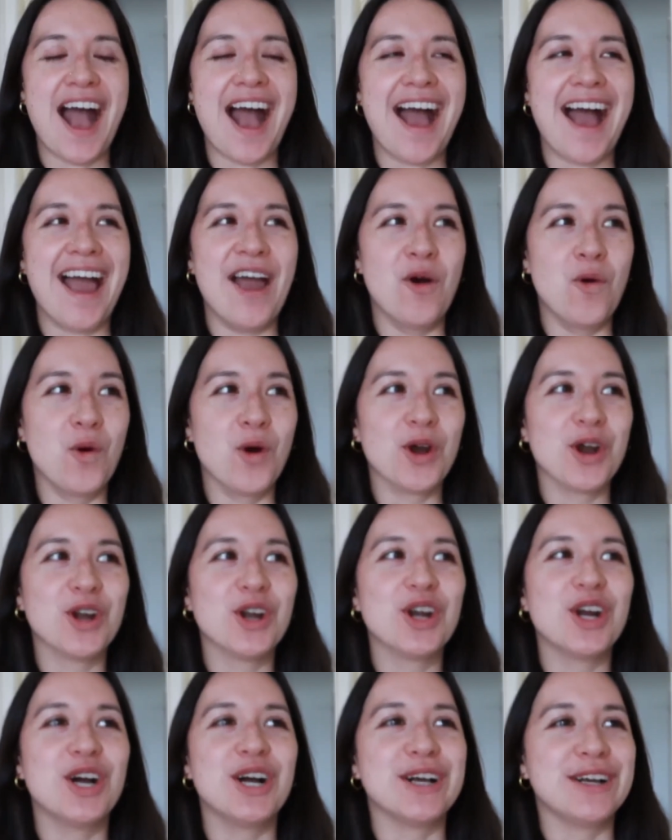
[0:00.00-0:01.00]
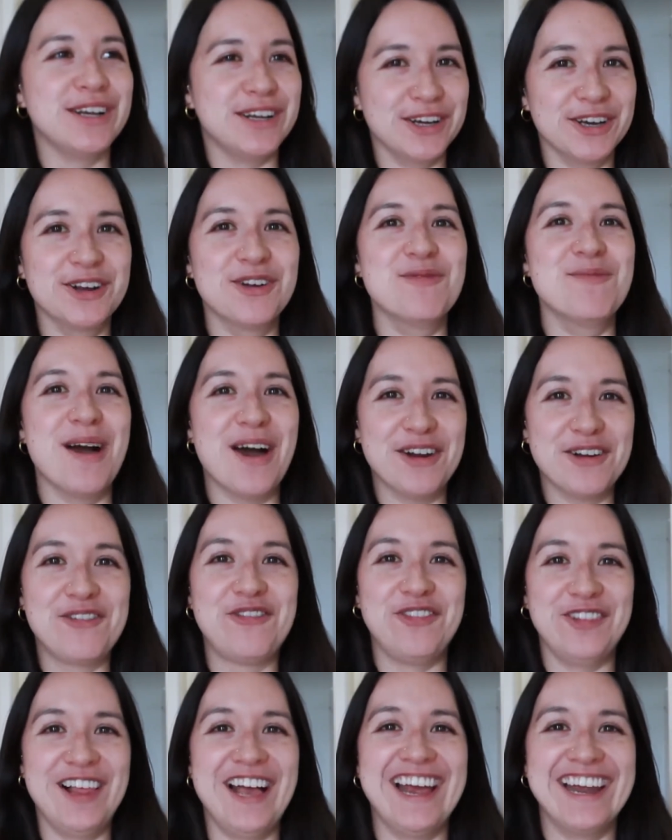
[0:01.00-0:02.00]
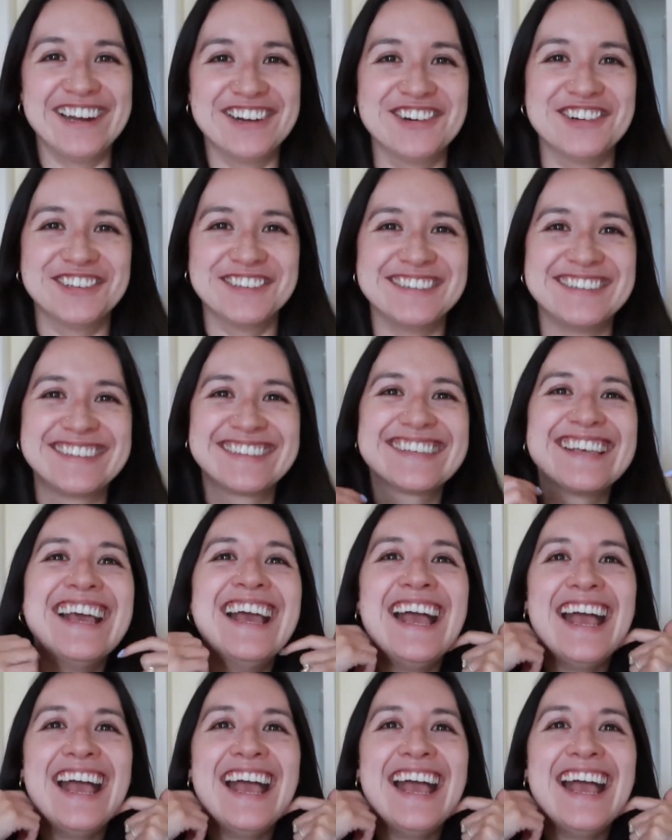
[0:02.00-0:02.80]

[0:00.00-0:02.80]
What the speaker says: I wore a good amount of flannels.